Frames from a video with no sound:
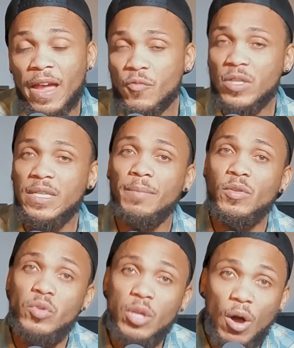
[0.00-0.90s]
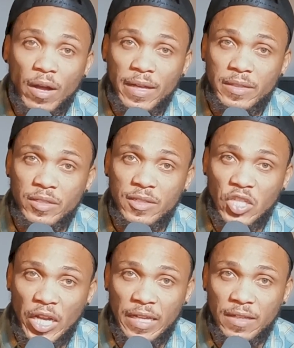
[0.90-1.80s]
Every time you log in to
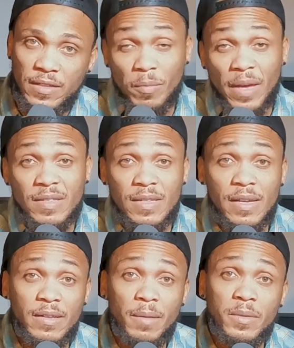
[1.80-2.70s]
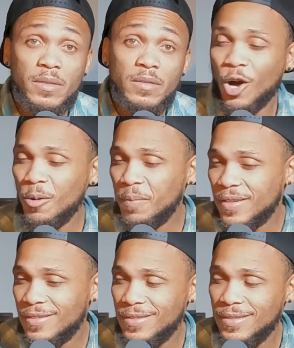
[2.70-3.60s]
check it, you may see a number,
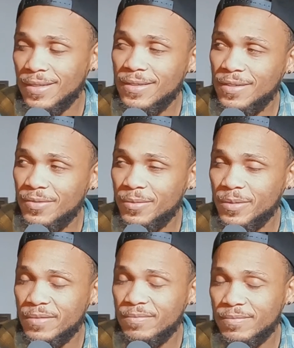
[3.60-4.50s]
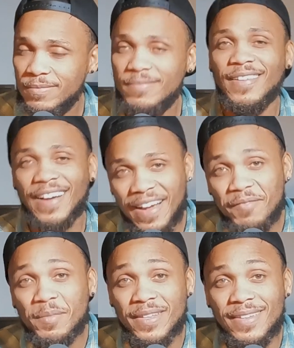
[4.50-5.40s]
hoping to see a different one.
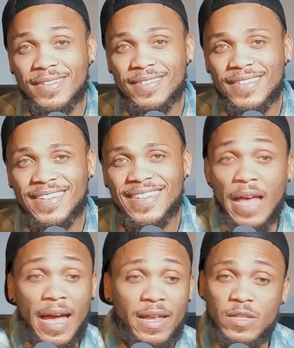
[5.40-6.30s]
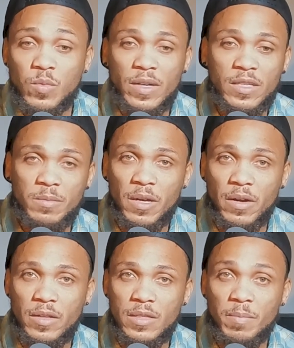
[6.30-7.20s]
I've been there. That is one
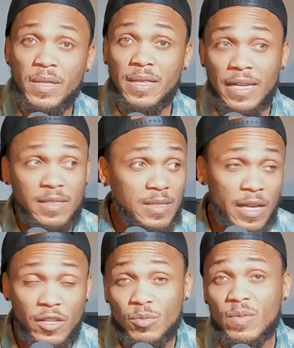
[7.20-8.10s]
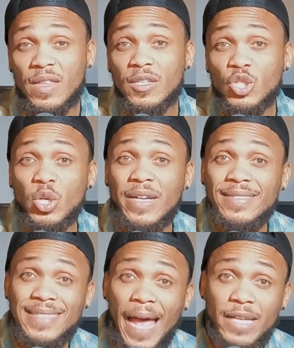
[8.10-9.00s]
experience. But let's say you then
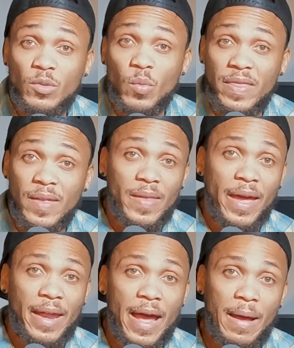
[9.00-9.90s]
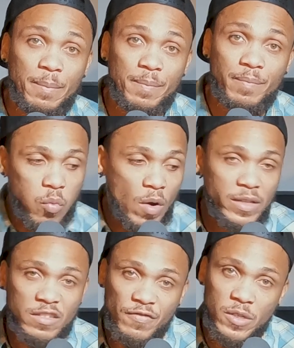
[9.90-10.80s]
transact within that app.
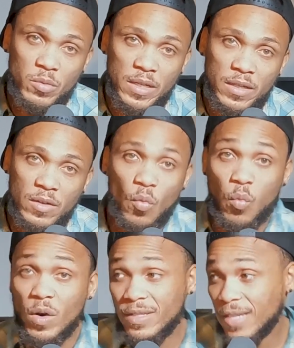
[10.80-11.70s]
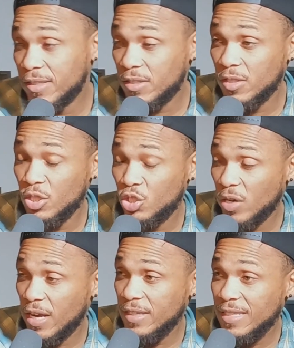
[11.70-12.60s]
One is viewing, one is actually
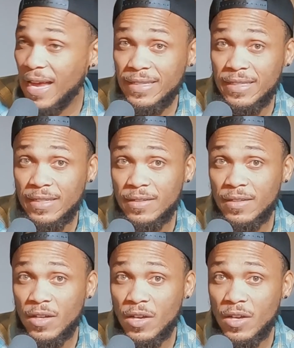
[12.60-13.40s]
transacting.